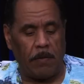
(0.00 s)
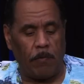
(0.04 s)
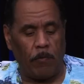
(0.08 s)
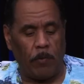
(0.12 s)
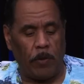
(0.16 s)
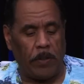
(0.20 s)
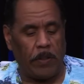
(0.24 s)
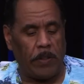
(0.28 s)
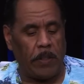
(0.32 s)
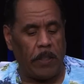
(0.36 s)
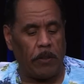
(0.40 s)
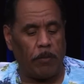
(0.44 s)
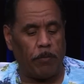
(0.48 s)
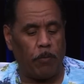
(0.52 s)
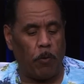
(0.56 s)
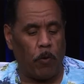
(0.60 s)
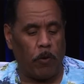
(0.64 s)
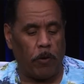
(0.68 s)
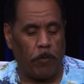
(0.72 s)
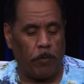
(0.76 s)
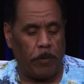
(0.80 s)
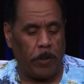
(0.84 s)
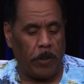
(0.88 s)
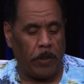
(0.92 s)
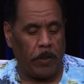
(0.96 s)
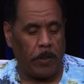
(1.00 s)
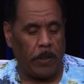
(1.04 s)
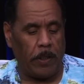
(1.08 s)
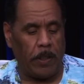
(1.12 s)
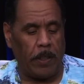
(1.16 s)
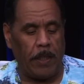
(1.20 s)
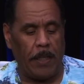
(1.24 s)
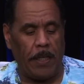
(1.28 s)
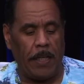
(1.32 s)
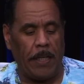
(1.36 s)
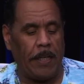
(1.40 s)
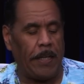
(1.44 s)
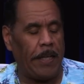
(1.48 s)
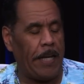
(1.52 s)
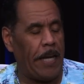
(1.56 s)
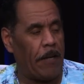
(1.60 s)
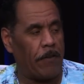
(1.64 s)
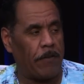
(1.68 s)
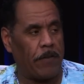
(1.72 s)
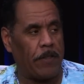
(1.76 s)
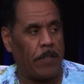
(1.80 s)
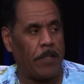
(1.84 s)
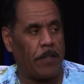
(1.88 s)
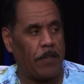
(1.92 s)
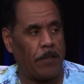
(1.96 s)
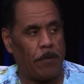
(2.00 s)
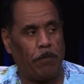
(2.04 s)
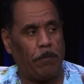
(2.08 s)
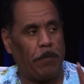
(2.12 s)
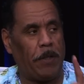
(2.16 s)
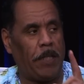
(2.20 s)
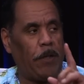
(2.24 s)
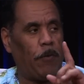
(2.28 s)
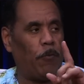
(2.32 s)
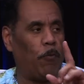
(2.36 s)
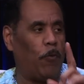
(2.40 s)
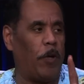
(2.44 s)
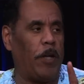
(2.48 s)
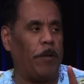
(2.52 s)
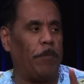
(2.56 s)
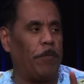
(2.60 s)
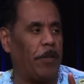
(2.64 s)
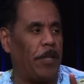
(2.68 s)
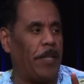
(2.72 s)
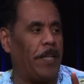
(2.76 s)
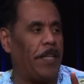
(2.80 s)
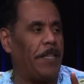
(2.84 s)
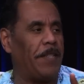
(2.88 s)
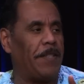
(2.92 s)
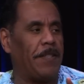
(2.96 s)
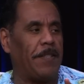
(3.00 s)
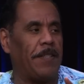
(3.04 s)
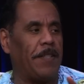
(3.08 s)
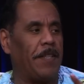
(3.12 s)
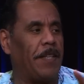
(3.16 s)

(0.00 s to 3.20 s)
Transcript: with such portability, in-house doesn't mean one place.